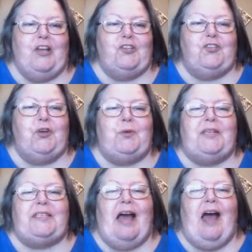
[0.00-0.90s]

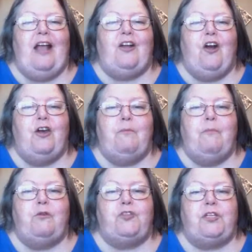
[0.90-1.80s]
Jody's eye caught a
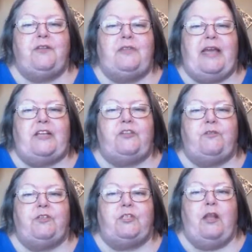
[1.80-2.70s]
motion at the edge of
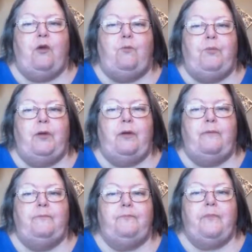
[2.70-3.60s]
the slope.
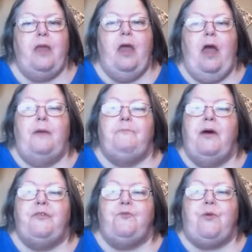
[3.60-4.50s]
A
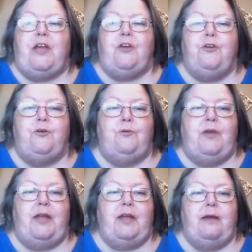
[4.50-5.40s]
mother raccoon
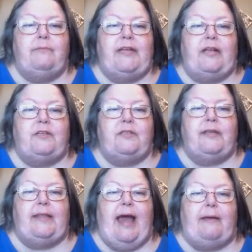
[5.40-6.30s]
had come down to
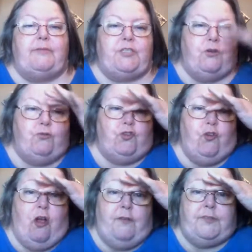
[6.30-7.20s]
the limestone
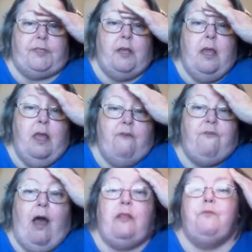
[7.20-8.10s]
troughs,
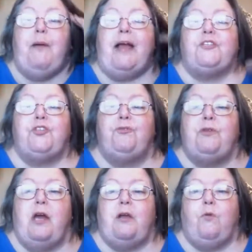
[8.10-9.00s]
followed by two
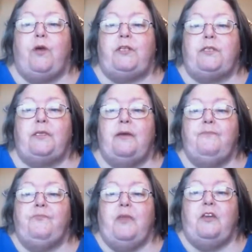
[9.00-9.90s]
young ones.
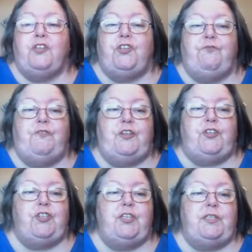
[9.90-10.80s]
She
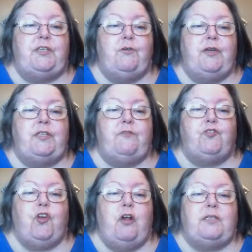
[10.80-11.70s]
fished the series of
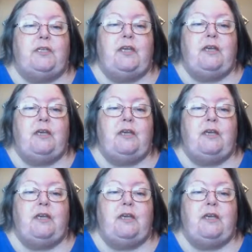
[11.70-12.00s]
troughs